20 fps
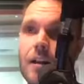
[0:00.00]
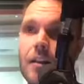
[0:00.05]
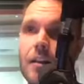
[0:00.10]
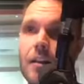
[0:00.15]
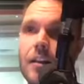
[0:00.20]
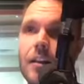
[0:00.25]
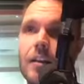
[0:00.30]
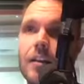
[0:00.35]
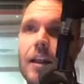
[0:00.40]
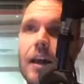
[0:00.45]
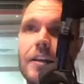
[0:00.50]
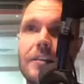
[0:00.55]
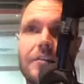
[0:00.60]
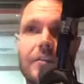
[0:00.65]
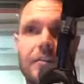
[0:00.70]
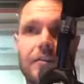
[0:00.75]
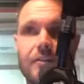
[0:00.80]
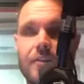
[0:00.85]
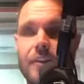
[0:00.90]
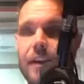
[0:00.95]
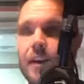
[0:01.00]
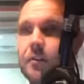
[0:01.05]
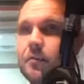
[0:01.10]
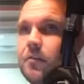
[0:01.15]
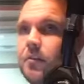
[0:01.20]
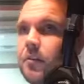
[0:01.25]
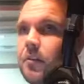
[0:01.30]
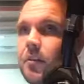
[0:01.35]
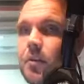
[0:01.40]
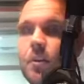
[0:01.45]
the licensed
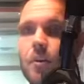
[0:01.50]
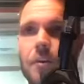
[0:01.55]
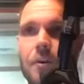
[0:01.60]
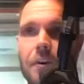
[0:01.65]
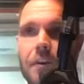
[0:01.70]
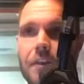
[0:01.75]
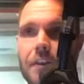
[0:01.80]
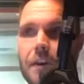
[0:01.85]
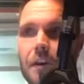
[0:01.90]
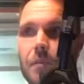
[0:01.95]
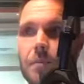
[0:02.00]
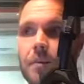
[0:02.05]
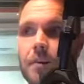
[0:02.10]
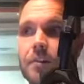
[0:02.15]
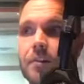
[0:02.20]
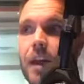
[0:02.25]
counselor or a therapist,